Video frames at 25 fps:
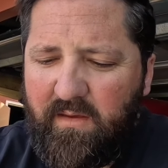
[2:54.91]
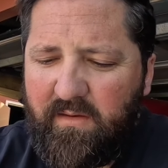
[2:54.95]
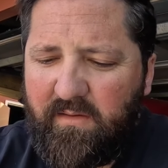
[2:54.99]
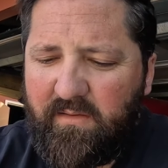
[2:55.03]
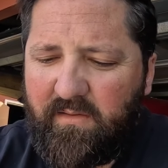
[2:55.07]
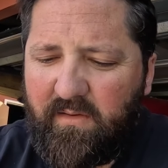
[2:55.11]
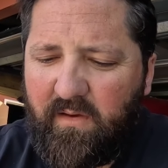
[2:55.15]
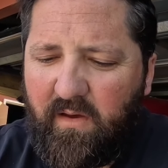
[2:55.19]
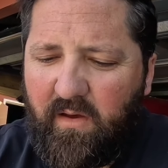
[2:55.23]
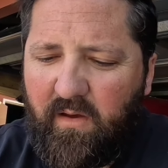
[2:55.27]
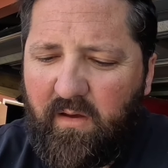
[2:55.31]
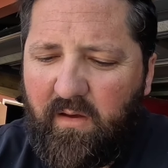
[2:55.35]

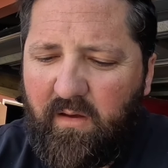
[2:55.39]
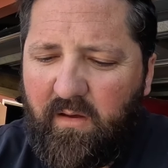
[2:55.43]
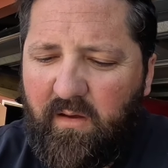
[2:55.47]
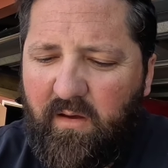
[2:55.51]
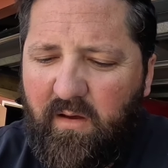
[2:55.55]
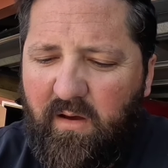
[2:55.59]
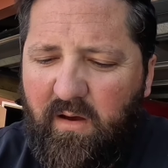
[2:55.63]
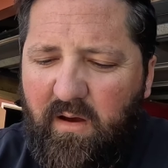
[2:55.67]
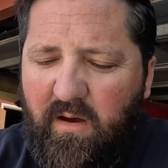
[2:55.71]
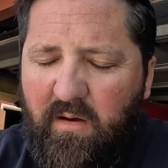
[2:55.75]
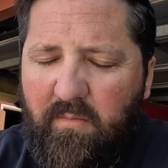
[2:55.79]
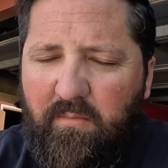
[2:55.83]
so
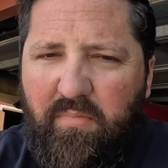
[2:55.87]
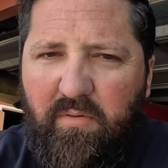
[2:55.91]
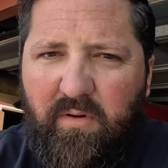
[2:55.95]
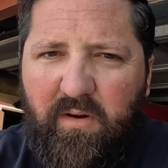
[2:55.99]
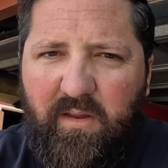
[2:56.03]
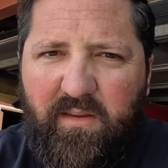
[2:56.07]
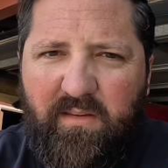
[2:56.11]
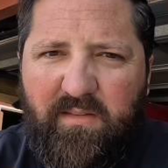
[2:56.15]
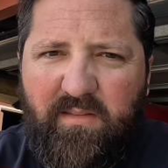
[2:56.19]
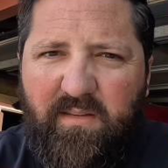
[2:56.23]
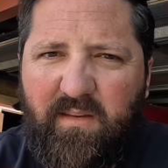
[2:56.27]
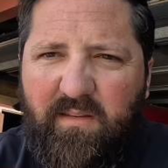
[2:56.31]
I'm
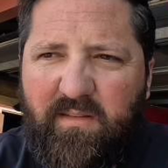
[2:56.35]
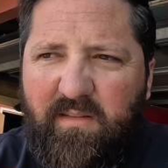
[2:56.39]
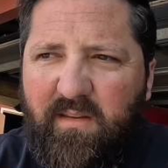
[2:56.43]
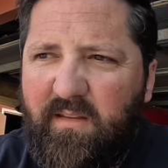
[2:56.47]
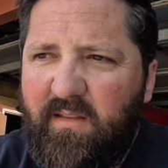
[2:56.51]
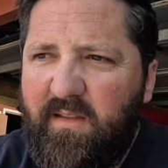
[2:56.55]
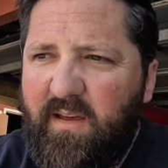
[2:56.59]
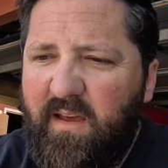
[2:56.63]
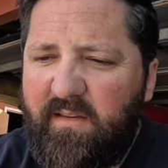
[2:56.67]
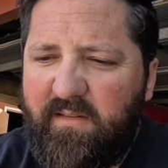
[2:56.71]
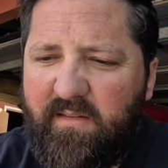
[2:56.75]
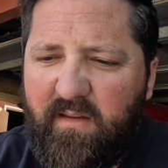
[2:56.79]
putting 6
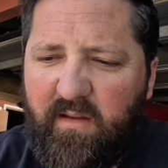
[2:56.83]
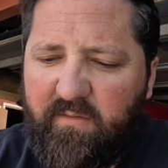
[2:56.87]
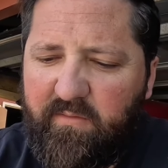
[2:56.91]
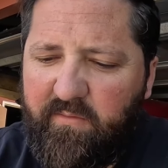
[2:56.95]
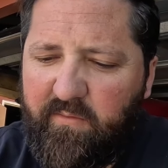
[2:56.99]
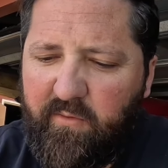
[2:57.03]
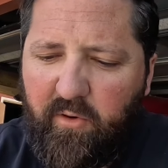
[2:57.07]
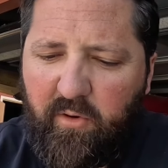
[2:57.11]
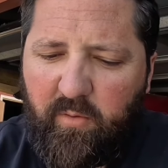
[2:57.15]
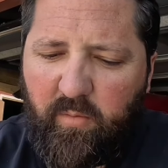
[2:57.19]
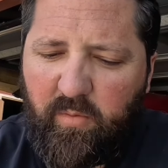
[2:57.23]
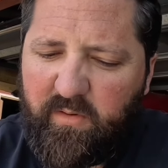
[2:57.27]
in. They said
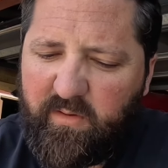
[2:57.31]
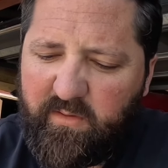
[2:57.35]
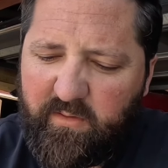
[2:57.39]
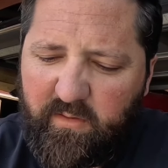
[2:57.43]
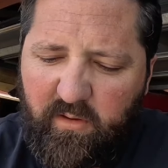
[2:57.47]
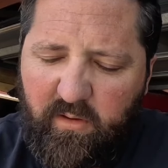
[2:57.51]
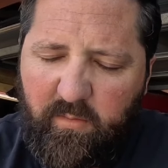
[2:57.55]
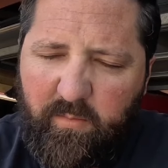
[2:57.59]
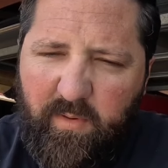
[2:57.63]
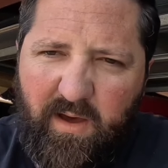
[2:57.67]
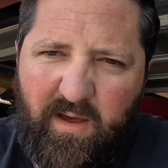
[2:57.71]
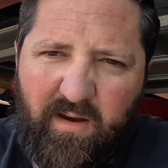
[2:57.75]
4 would
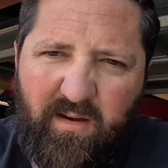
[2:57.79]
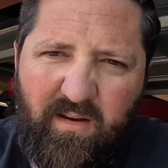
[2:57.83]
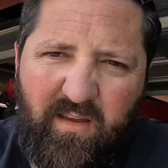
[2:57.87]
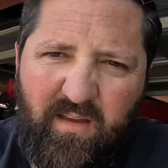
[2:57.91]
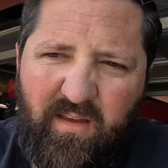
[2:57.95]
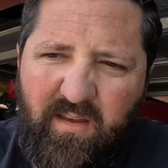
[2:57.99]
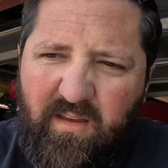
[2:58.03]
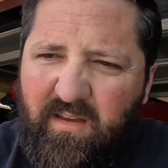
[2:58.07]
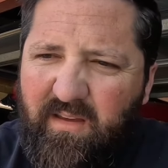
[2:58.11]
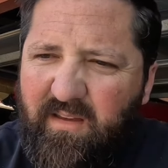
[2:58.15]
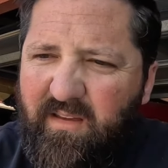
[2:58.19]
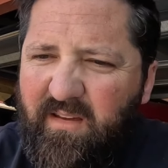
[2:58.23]
do, but
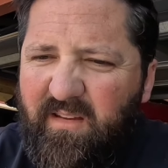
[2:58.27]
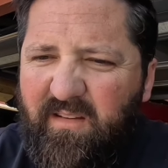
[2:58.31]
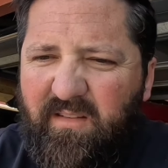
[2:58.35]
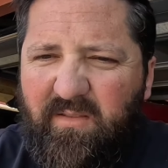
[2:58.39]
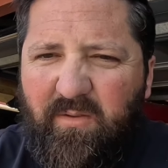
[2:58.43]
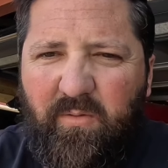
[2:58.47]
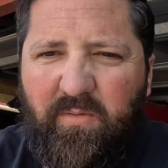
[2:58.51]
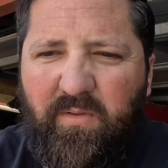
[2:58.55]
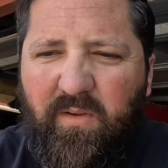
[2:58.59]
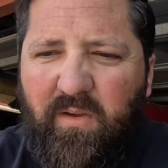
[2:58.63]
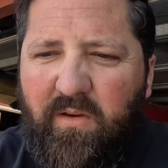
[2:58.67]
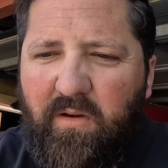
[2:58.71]

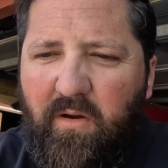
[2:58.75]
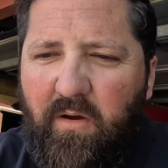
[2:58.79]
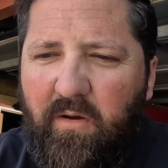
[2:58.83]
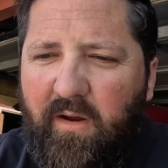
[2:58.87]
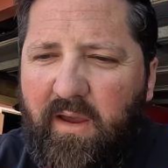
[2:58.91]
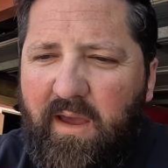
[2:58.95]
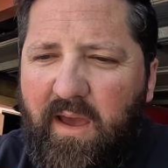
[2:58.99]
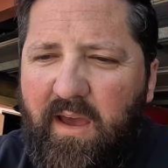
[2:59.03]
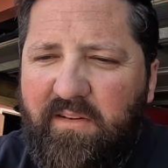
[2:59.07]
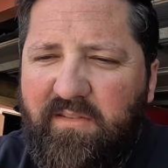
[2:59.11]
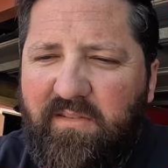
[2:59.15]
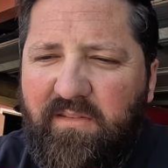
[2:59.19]
do a few
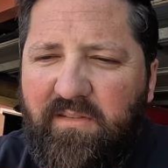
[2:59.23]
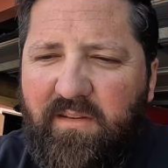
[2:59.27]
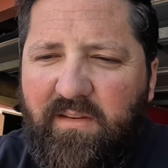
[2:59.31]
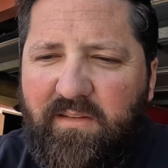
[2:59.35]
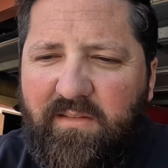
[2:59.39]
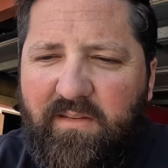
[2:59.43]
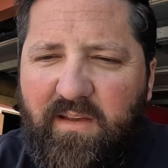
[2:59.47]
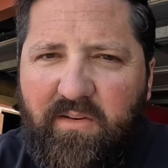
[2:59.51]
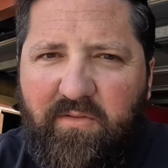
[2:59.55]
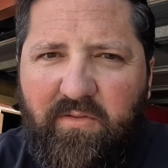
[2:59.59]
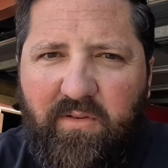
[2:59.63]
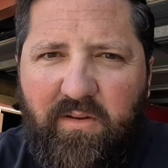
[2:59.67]
corrugations,
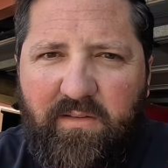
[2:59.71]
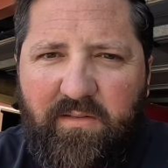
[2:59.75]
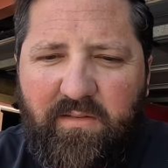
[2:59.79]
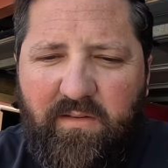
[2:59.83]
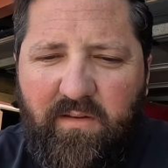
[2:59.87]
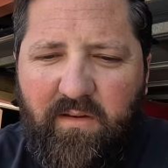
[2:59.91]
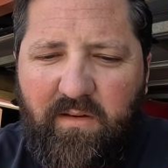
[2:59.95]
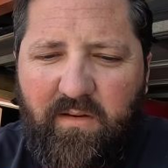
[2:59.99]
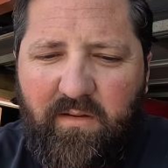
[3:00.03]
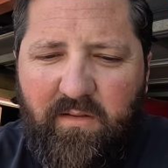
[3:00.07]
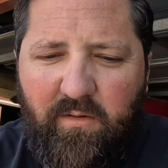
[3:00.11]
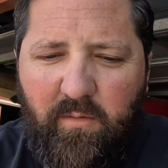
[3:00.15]
etc.,
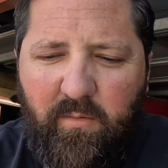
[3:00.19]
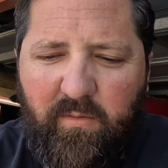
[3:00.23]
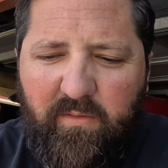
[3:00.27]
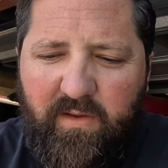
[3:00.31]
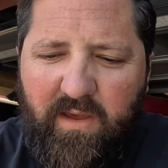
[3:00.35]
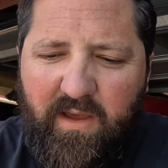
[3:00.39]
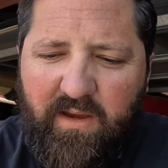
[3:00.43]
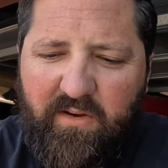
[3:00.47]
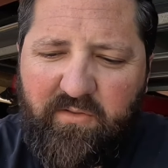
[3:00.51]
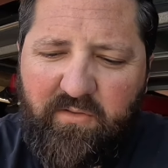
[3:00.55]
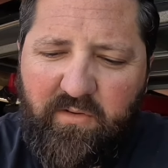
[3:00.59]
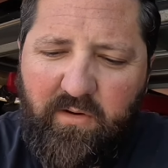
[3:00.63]
so a little bit
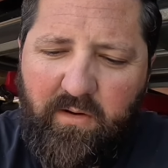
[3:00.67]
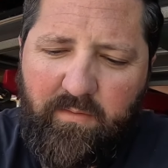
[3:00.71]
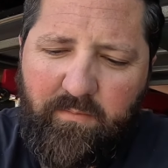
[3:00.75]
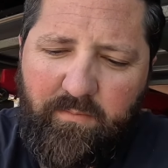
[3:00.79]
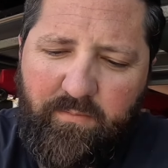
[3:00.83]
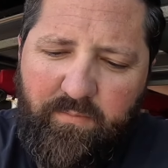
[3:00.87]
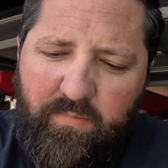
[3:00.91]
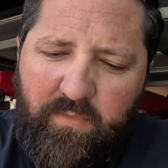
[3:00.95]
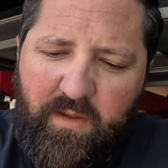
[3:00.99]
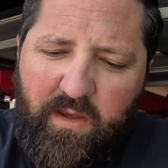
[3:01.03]
of extra